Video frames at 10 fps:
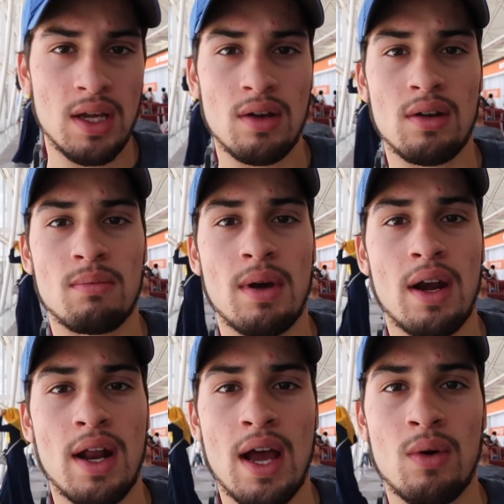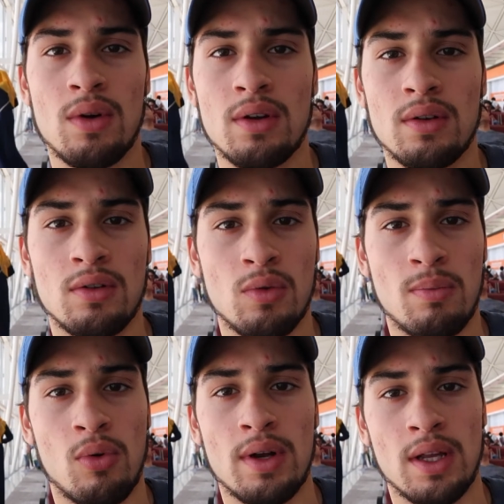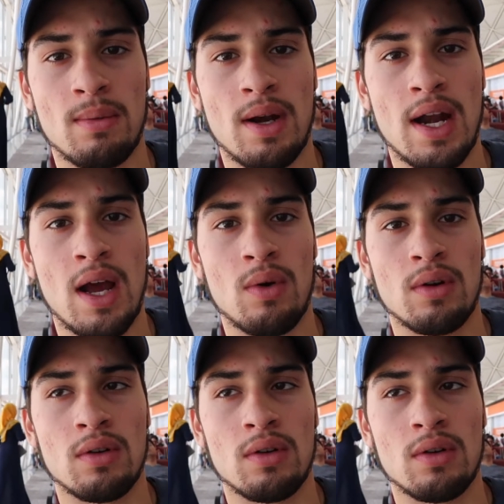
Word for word: here in about an hour, or we're boarding in about an hour.